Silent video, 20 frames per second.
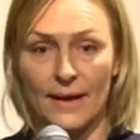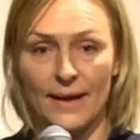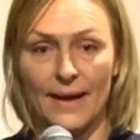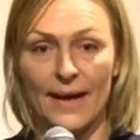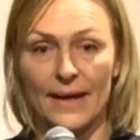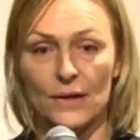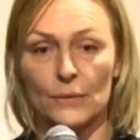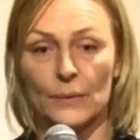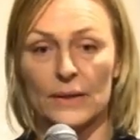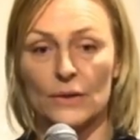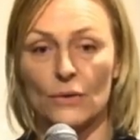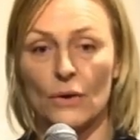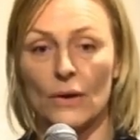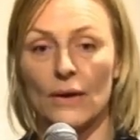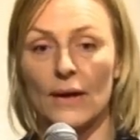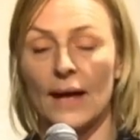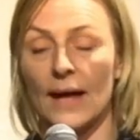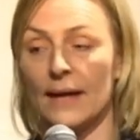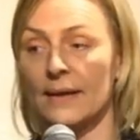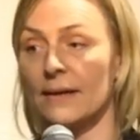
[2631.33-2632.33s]
Equinor
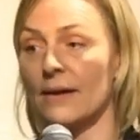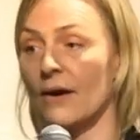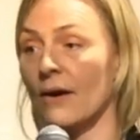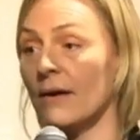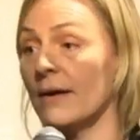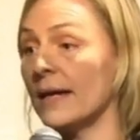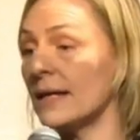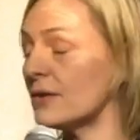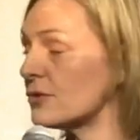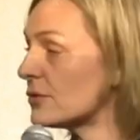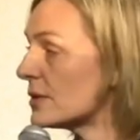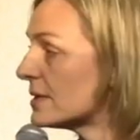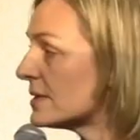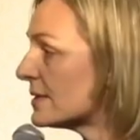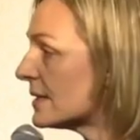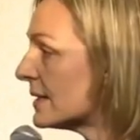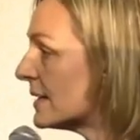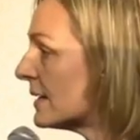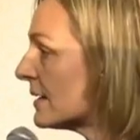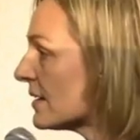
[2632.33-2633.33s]
and are
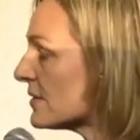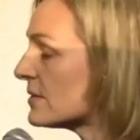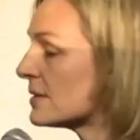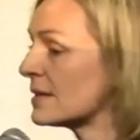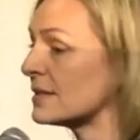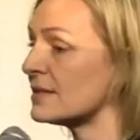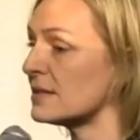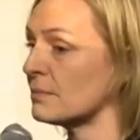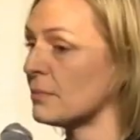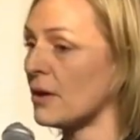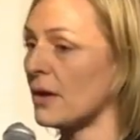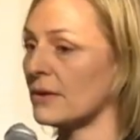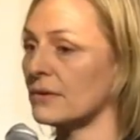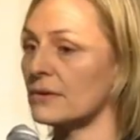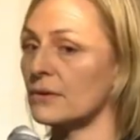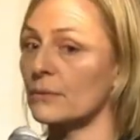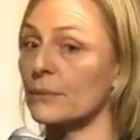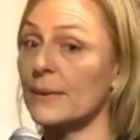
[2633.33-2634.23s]
interested in us as a partner.